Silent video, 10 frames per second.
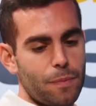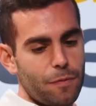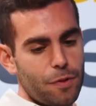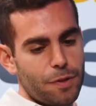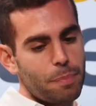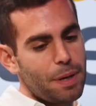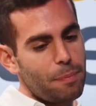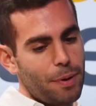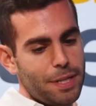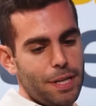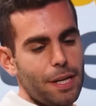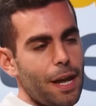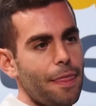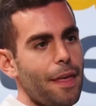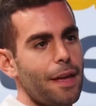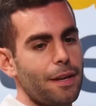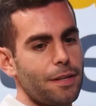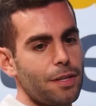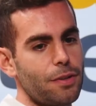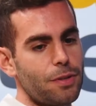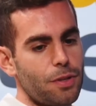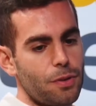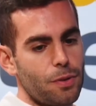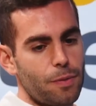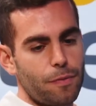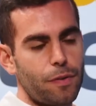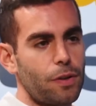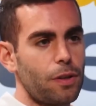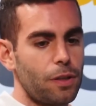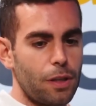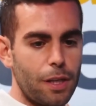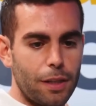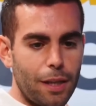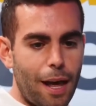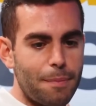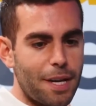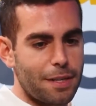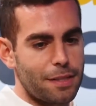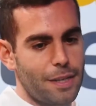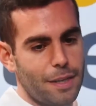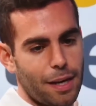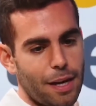first pinpointed, and then you do full lab testing,